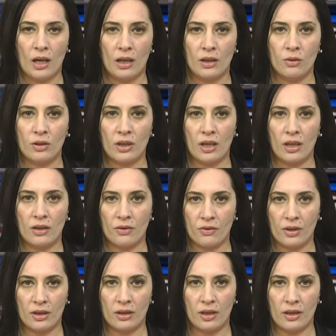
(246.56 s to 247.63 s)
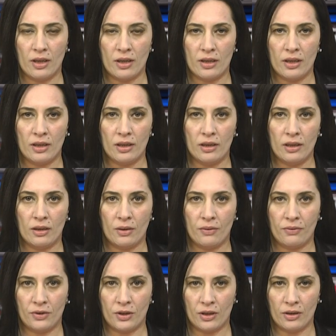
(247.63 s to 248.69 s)
You can read an article
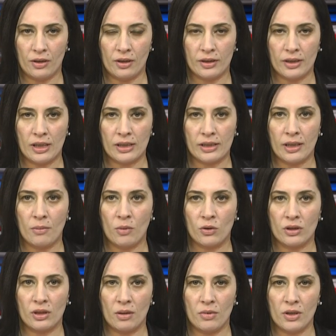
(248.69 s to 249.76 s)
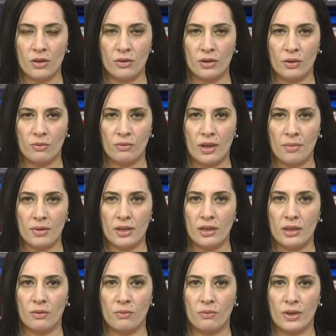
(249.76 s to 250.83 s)
of journalist Arslan Ozdemir on the
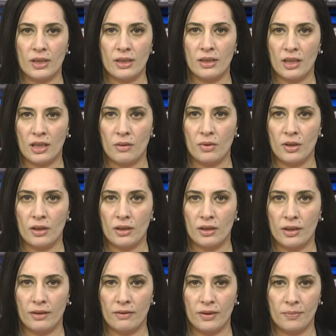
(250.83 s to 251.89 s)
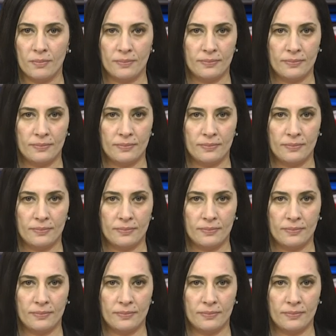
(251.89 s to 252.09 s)
website of Western Armenian T V.